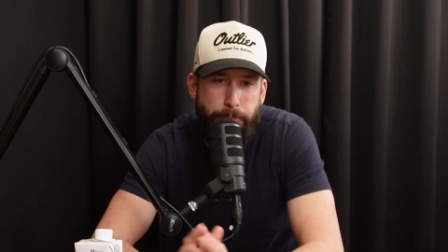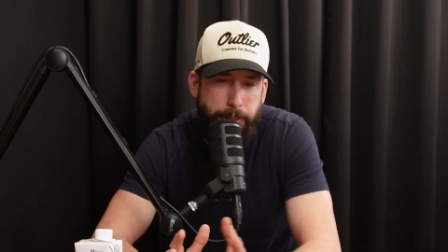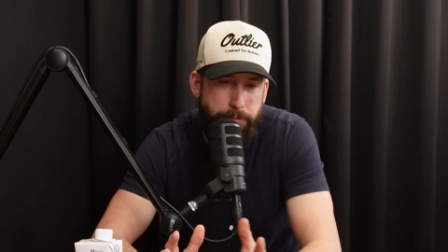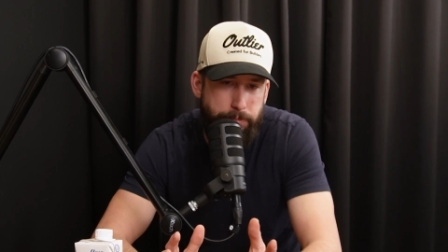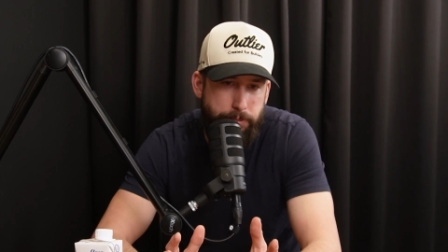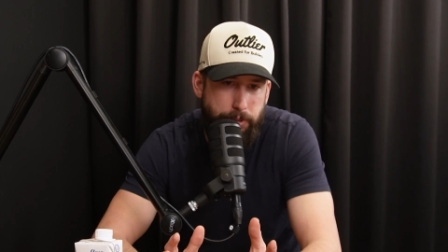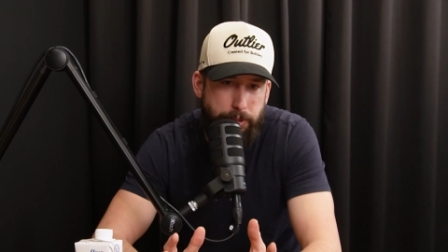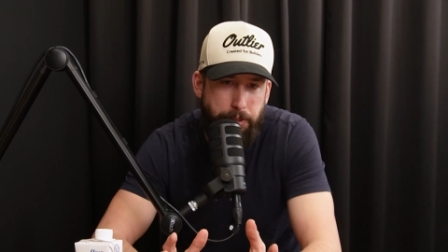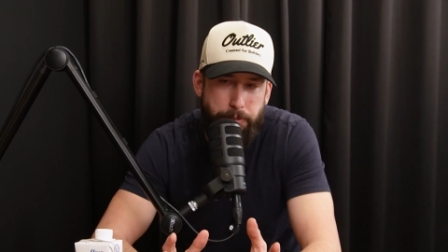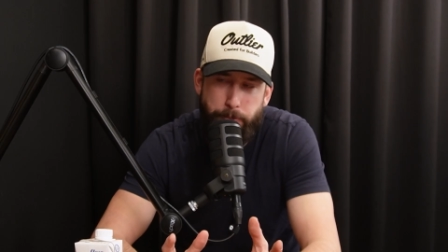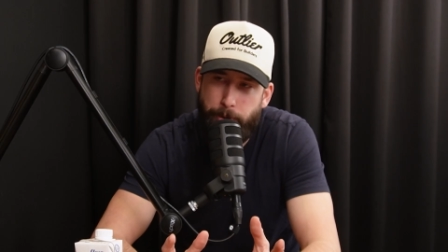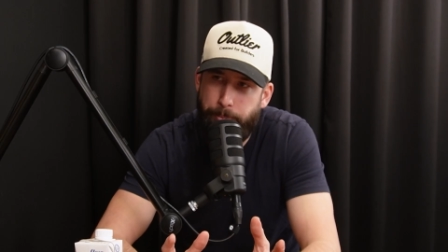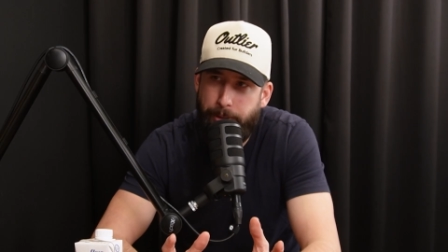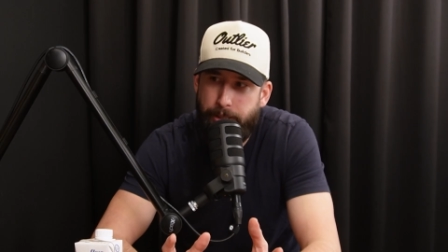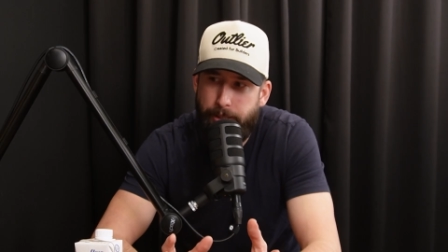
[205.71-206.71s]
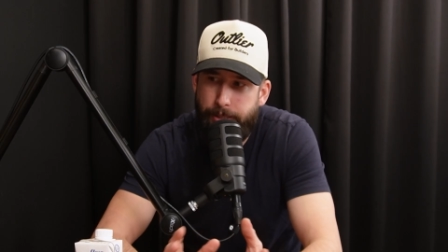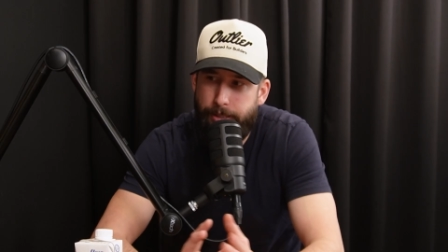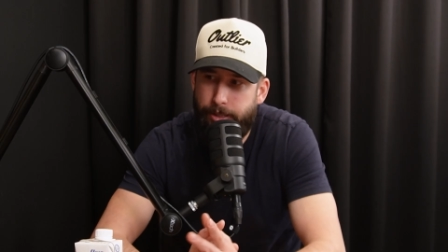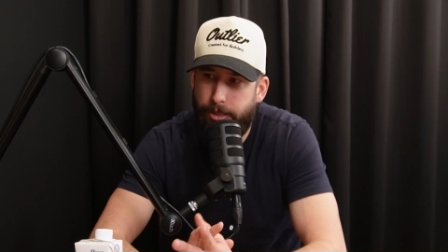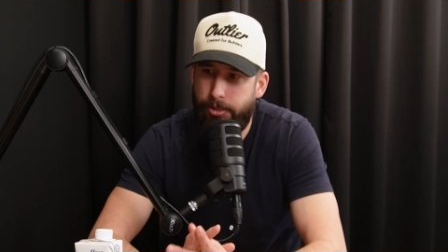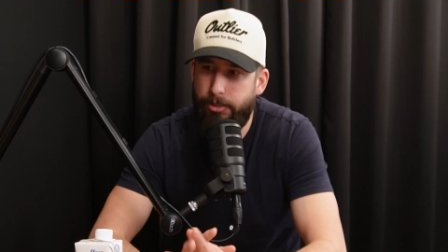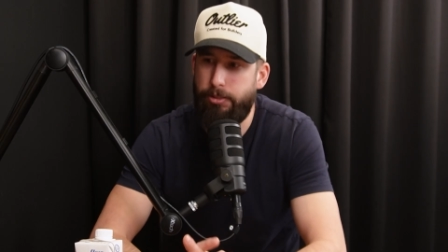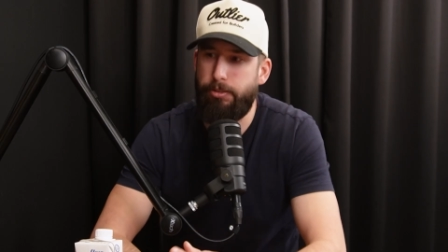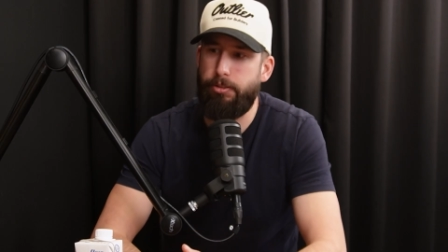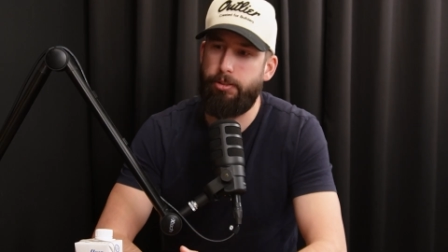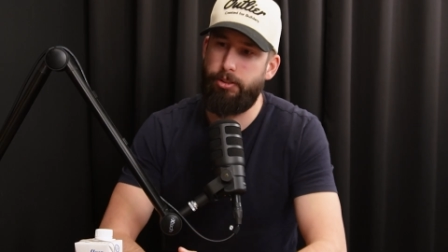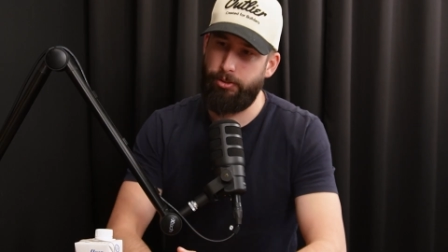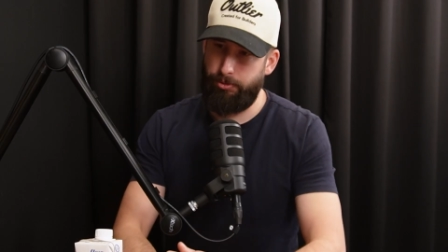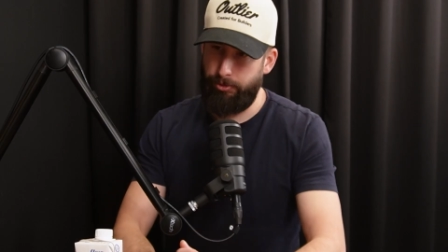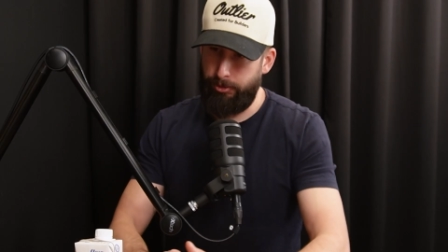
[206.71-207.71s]
But, we made it here
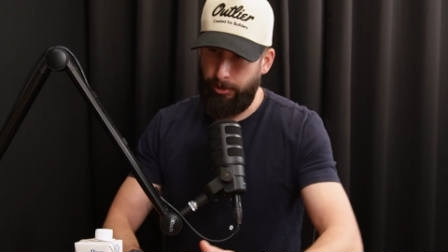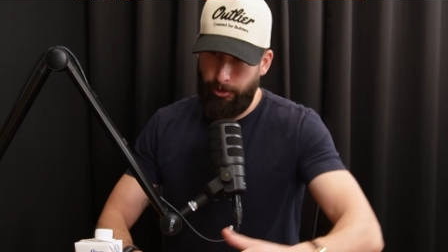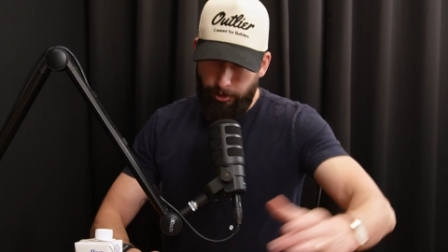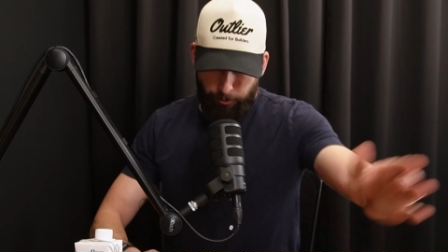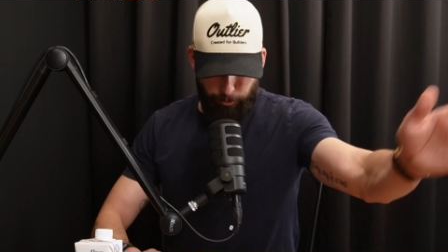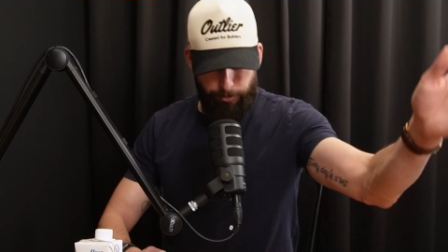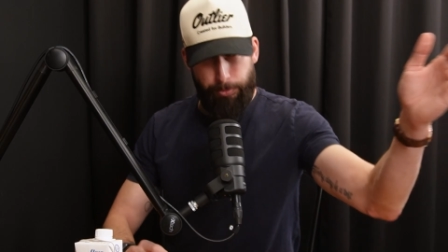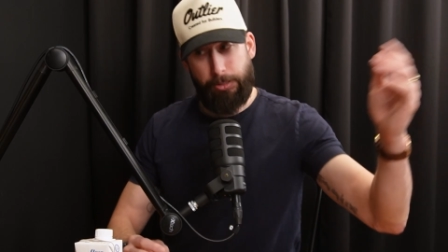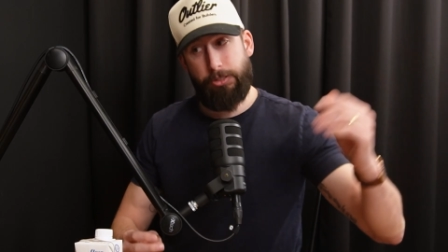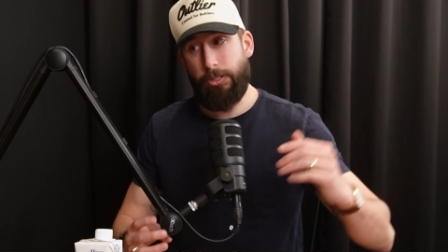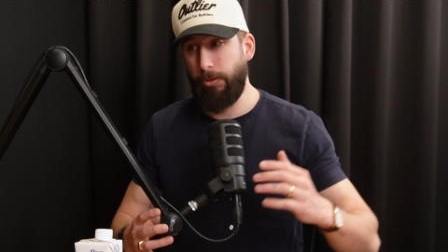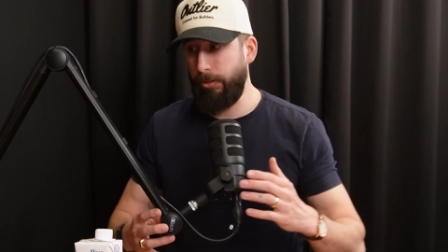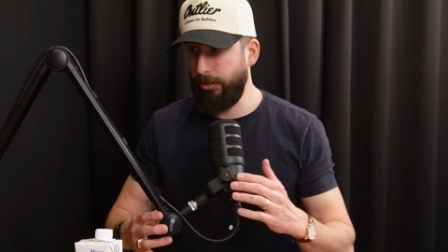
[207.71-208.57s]
and we're about to go